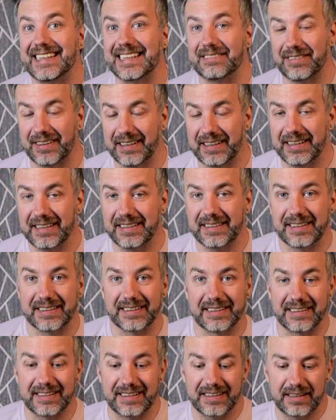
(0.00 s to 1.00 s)

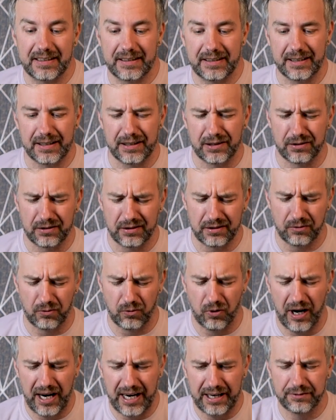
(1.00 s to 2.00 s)
devices. Now,
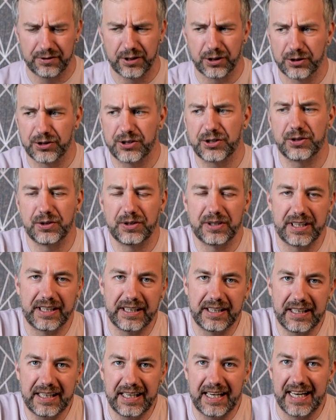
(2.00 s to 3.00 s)
what I've got
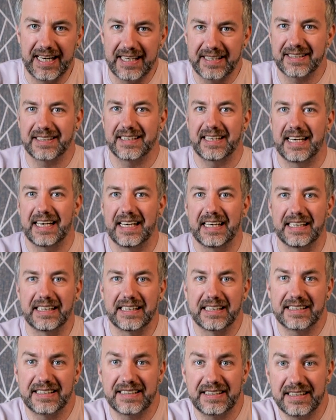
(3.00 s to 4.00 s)
today, it's
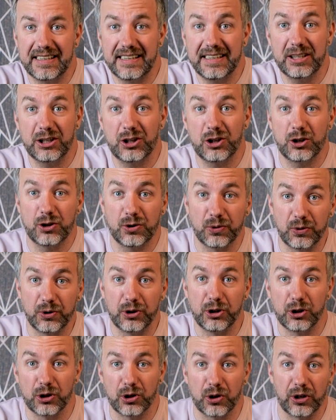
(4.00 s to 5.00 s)
a
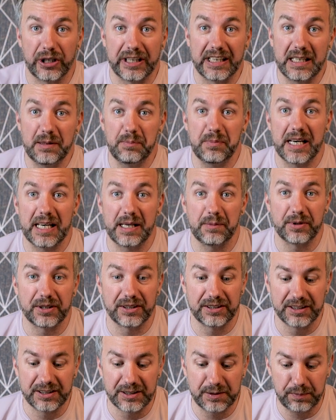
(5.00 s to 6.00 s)
SeeedStudio
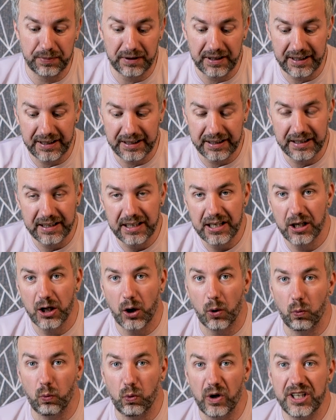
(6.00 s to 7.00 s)
ePaper display
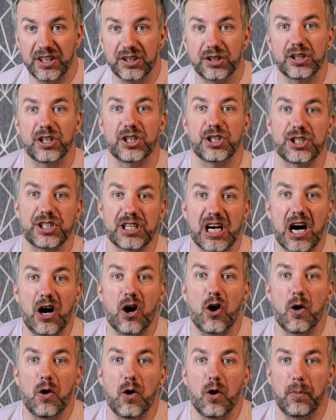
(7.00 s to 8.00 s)
with
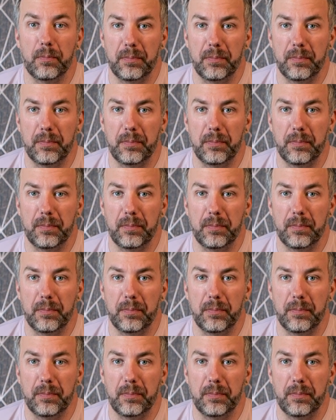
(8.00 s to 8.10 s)
XIAO